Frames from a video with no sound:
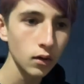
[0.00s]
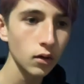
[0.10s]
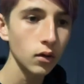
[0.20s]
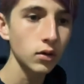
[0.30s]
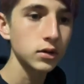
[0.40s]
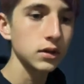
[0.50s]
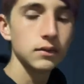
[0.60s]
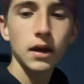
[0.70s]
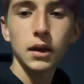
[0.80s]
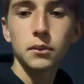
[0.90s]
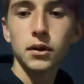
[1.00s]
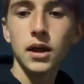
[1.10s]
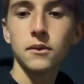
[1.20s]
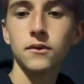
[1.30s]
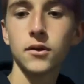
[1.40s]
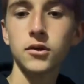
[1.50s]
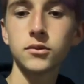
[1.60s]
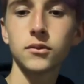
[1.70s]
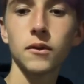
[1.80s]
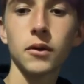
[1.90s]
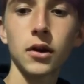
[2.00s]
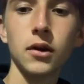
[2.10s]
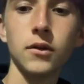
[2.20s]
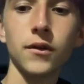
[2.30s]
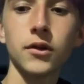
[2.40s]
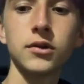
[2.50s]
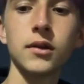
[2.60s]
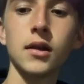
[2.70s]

Let's see, I'm not going to play that one first. What we're going to do first.